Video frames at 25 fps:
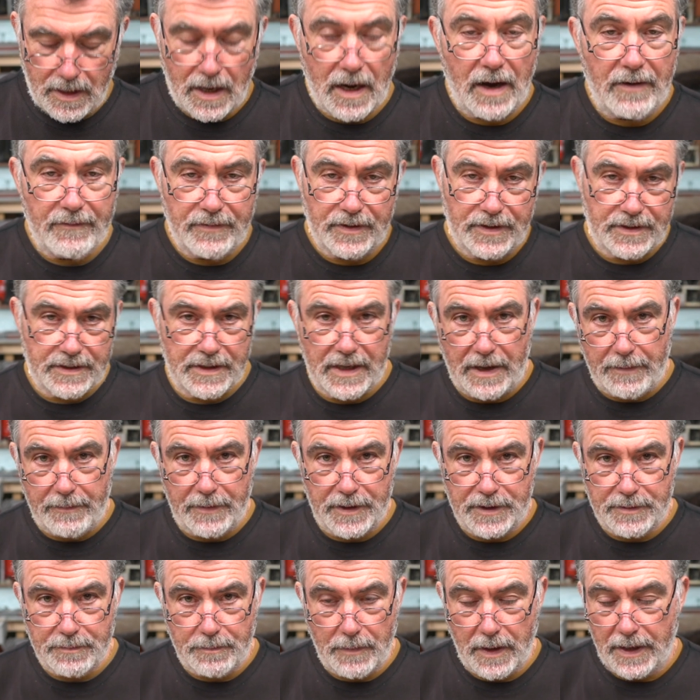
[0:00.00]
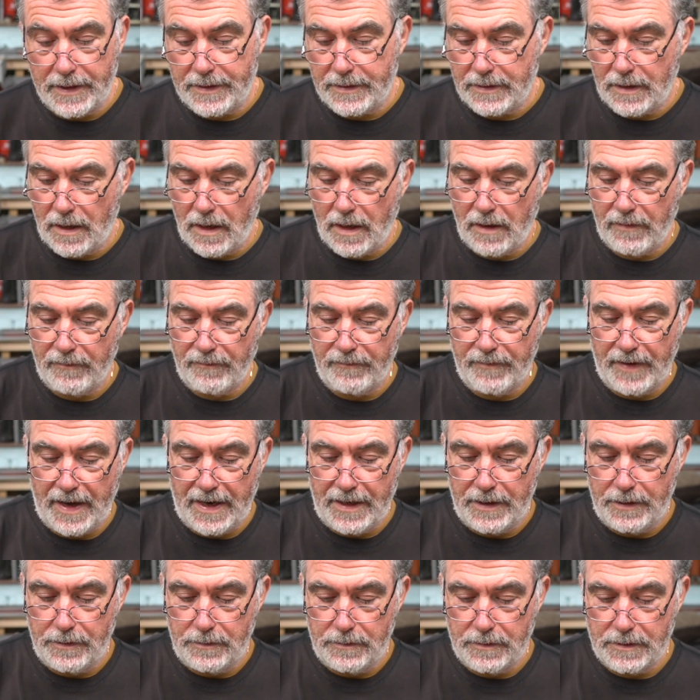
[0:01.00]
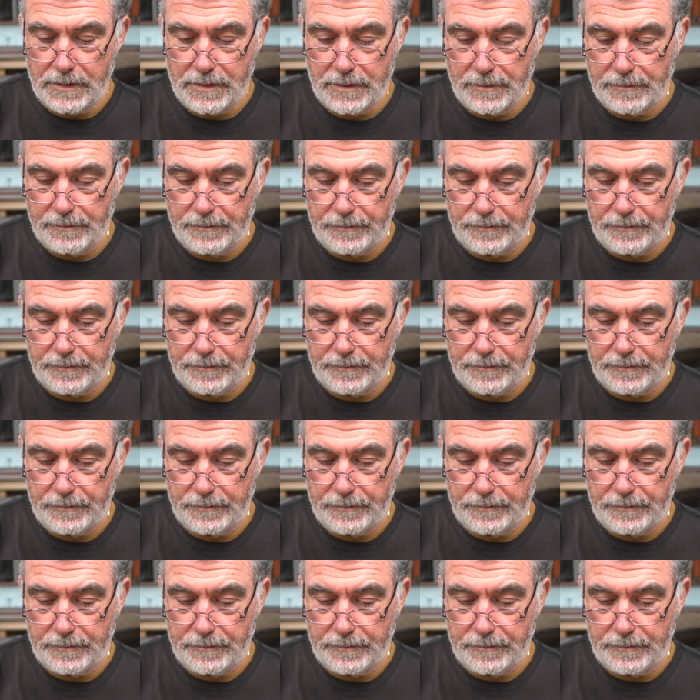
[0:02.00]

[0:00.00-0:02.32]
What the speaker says: I've established my dark values,